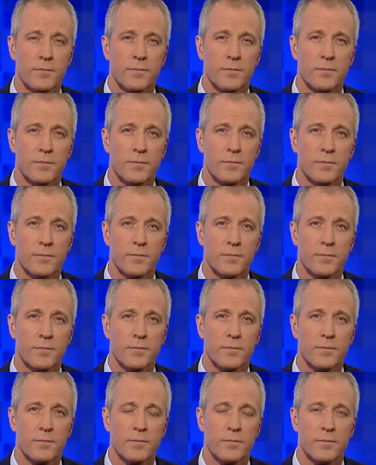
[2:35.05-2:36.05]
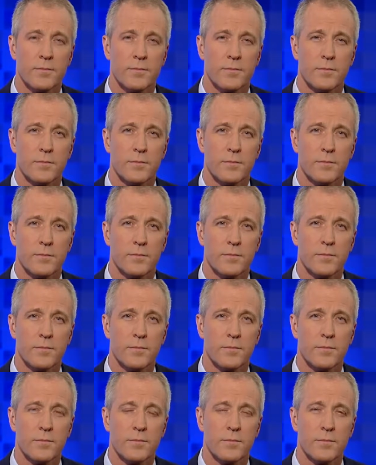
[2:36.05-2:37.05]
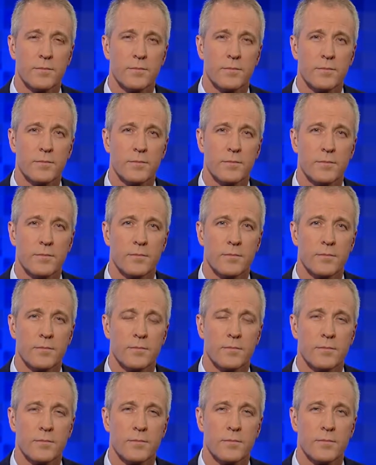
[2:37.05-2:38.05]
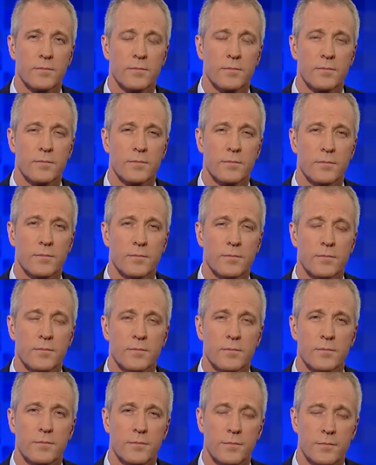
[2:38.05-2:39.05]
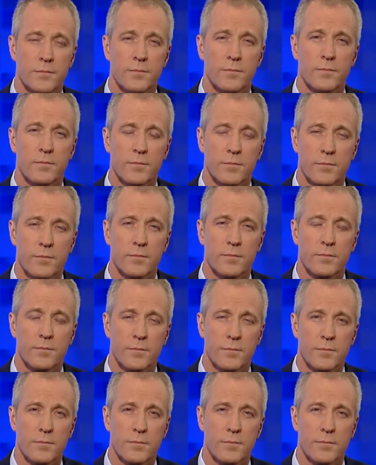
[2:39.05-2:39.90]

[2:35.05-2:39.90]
(not speaking)